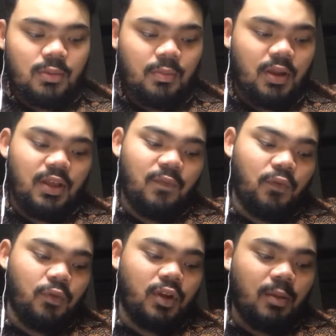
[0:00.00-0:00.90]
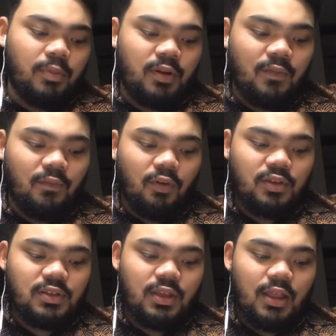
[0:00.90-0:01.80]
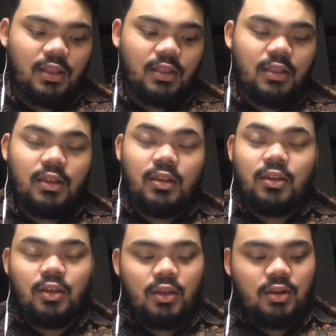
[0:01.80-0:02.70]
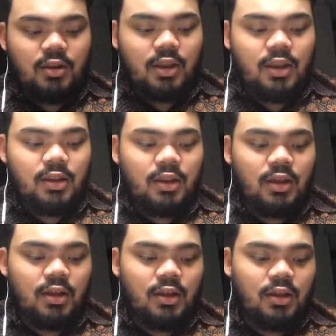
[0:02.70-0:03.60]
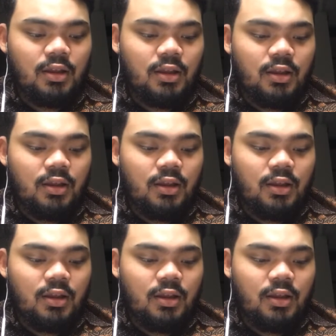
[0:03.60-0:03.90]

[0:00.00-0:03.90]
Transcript: But if you double the force, and then the